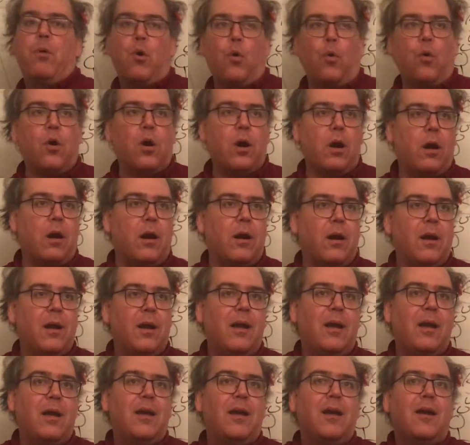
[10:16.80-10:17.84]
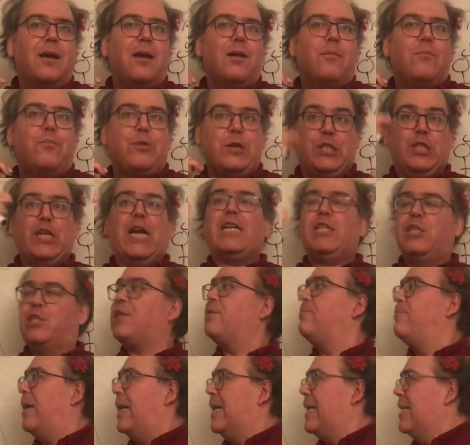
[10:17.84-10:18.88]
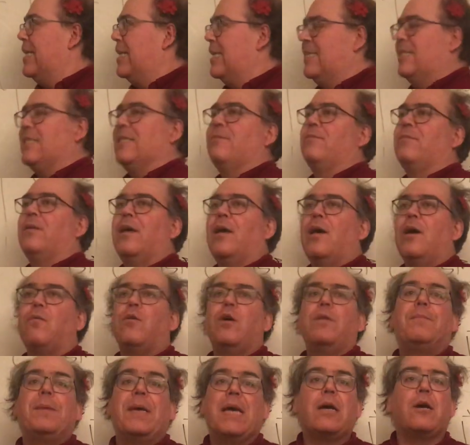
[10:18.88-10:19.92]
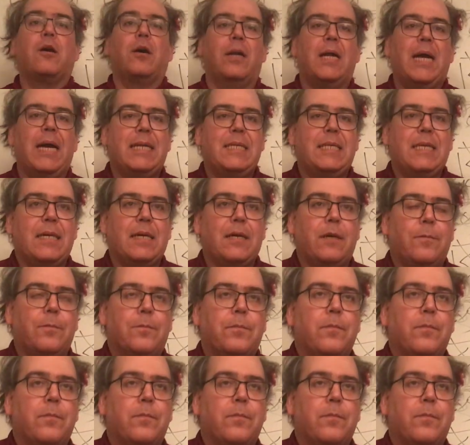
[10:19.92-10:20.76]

poor projection mechanism would be a good idea?